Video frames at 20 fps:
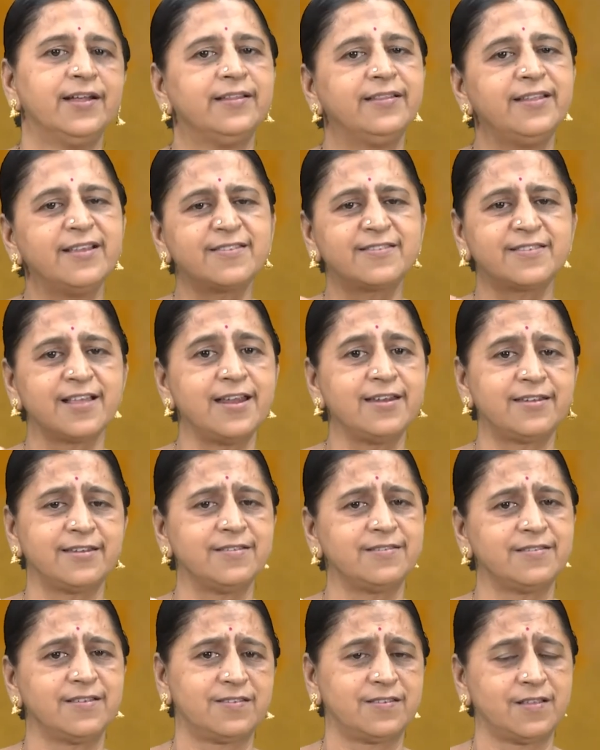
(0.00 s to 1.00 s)
This
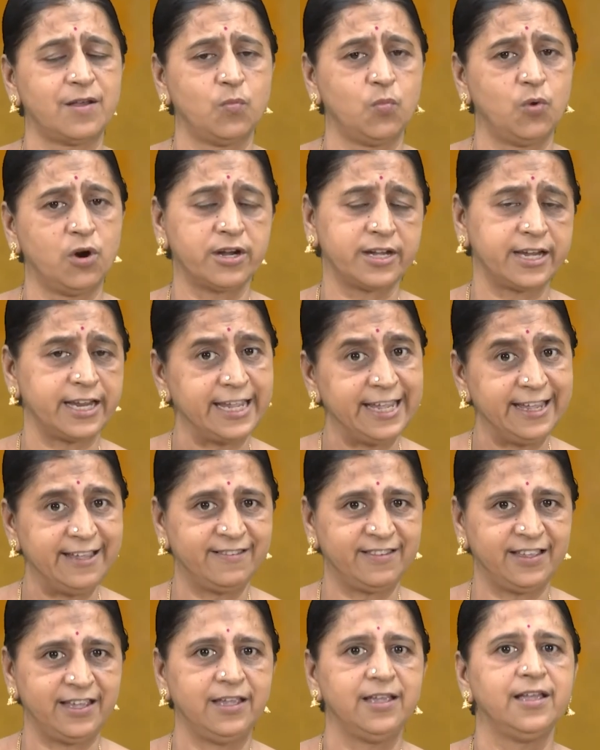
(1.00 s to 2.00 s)
sentence is somewhat
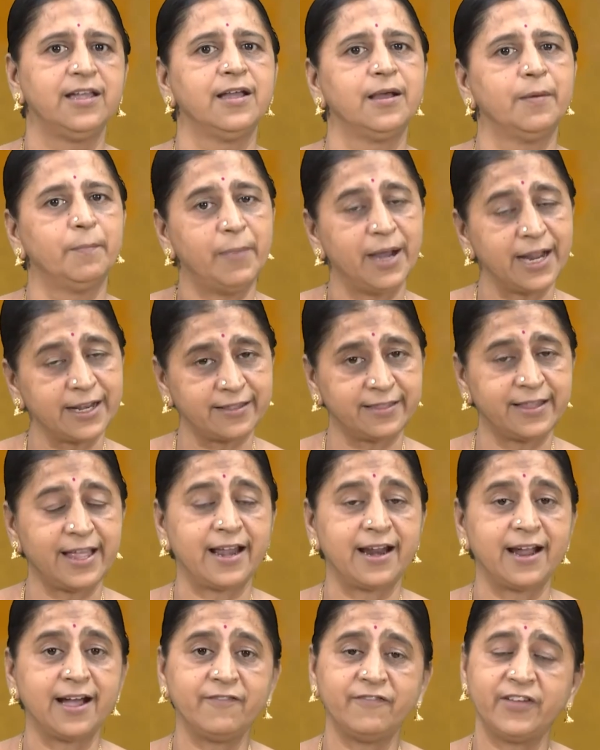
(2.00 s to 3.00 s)
easy, but
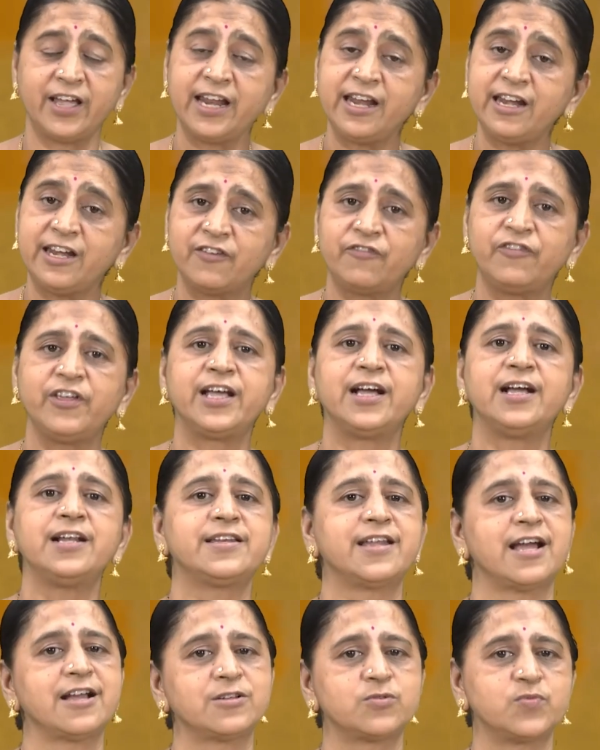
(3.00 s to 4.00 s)
there are very difficult
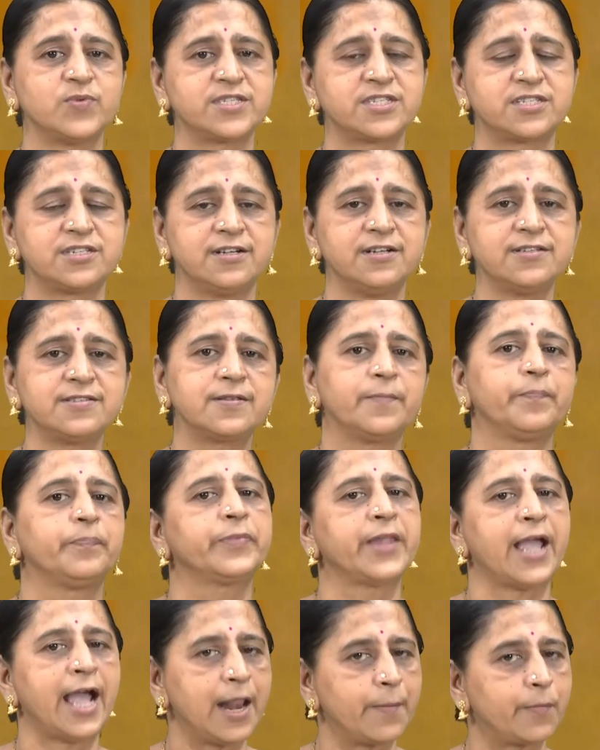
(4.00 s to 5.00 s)
tongue twisters.
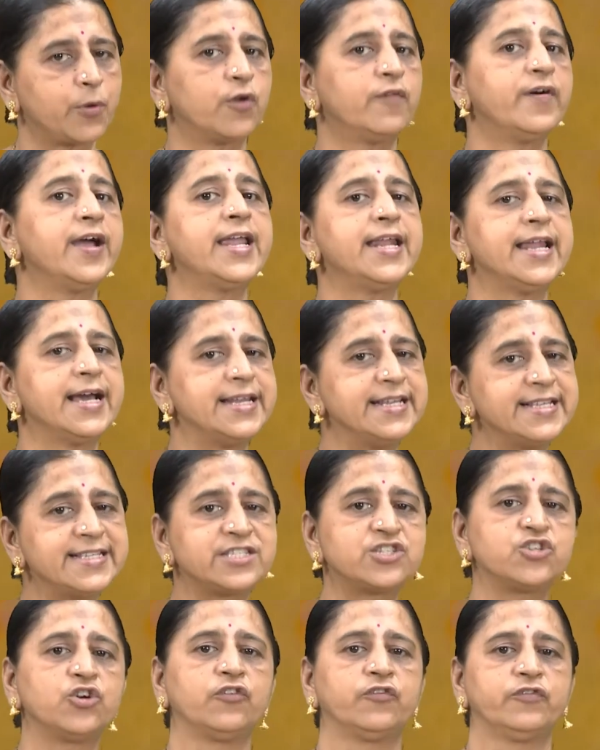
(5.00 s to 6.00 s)
I'll provide a
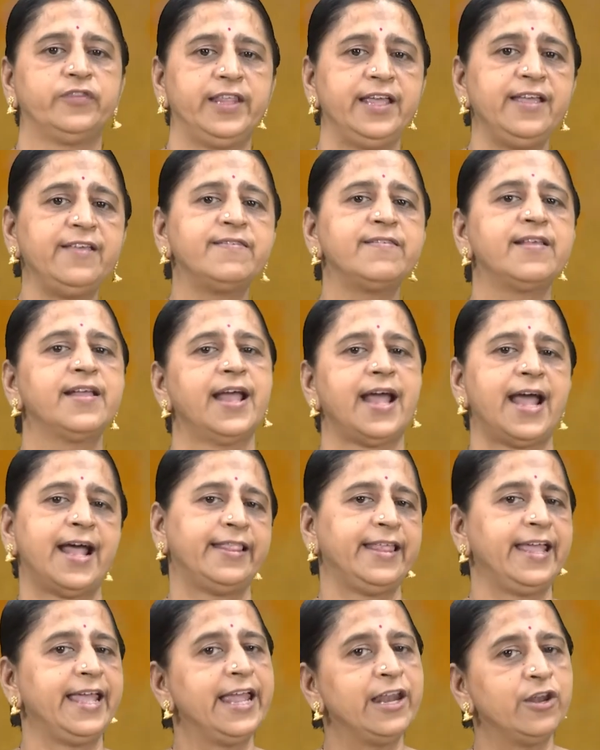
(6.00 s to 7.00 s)
list of these at
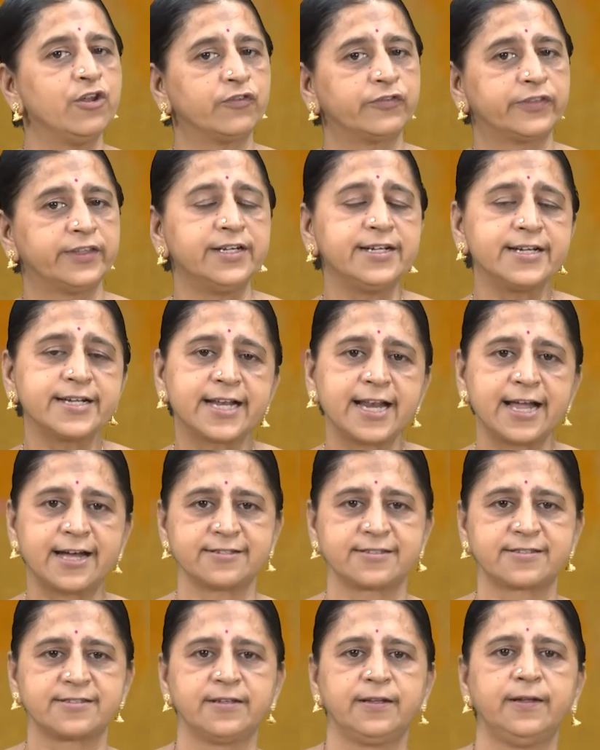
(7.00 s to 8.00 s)
the end of the
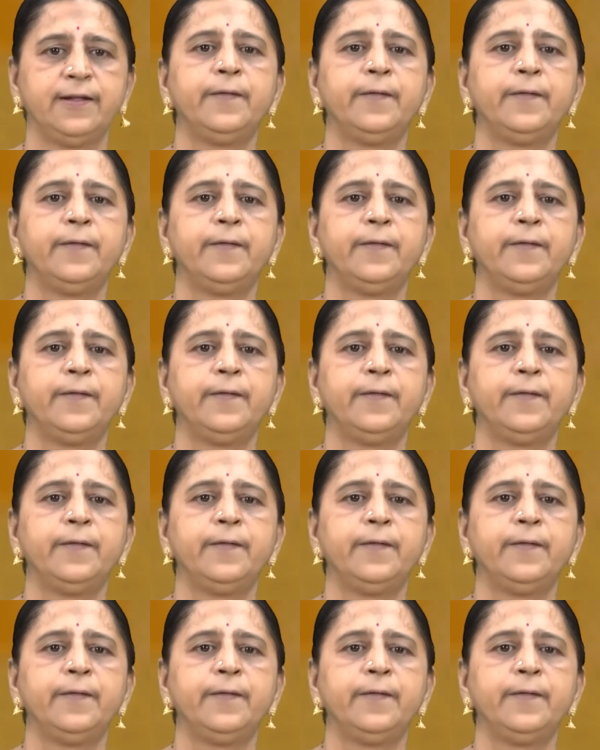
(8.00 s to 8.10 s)
class.